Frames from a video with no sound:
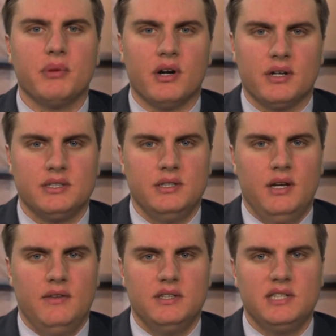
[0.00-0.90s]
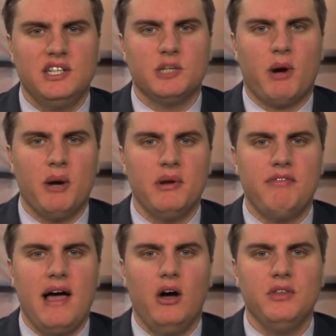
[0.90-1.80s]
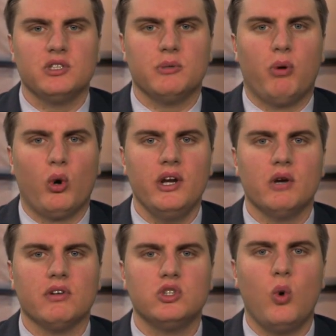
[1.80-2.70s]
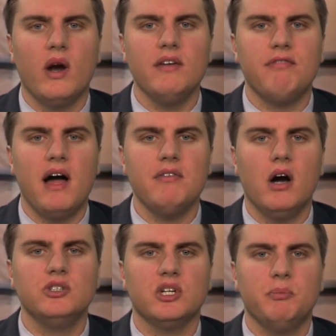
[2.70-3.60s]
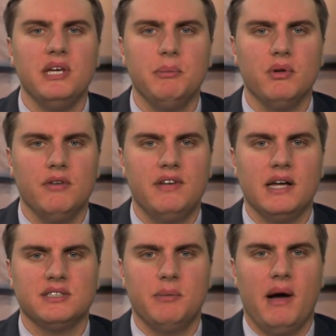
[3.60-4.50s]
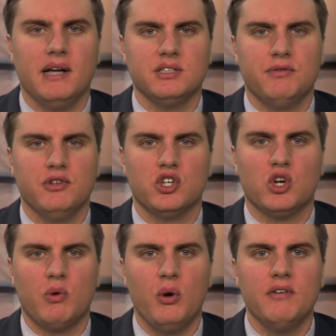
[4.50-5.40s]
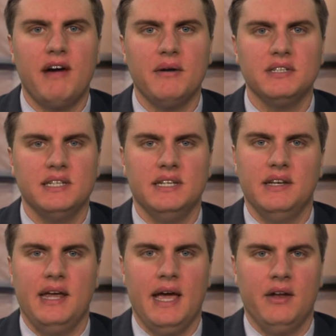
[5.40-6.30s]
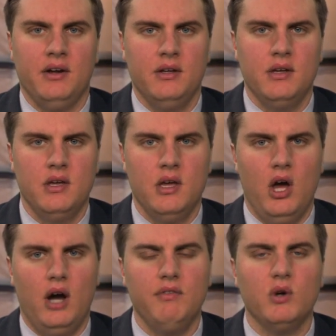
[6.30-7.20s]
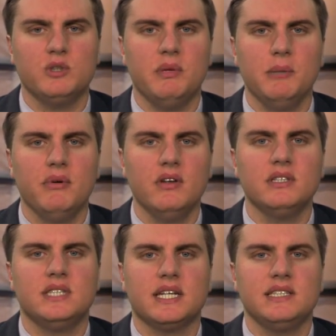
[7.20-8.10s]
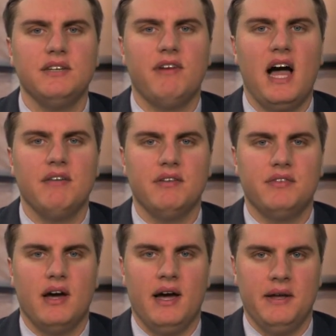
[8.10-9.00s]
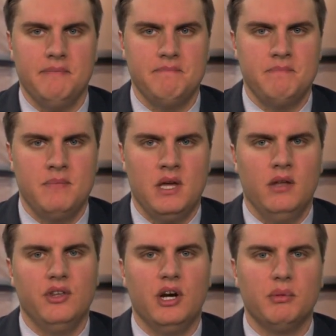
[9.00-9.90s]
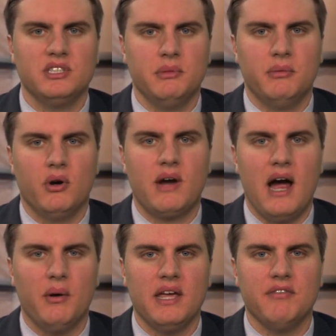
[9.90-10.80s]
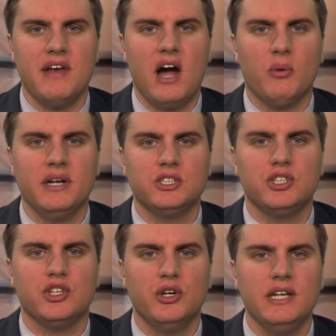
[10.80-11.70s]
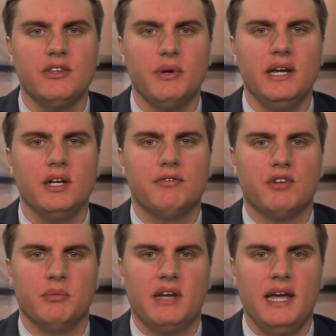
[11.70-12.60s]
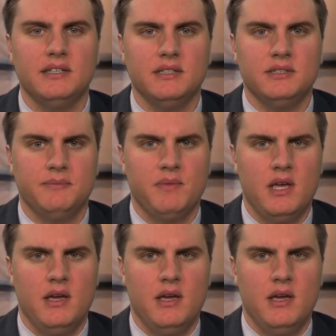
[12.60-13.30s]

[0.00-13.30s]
Burks. The State Department of Health is reporting over 2,500 people have tested positive for the coronavirus in Indiana. Of those people, 65 have died. The numbers in Monroe County have now reached 33 confirmed cases.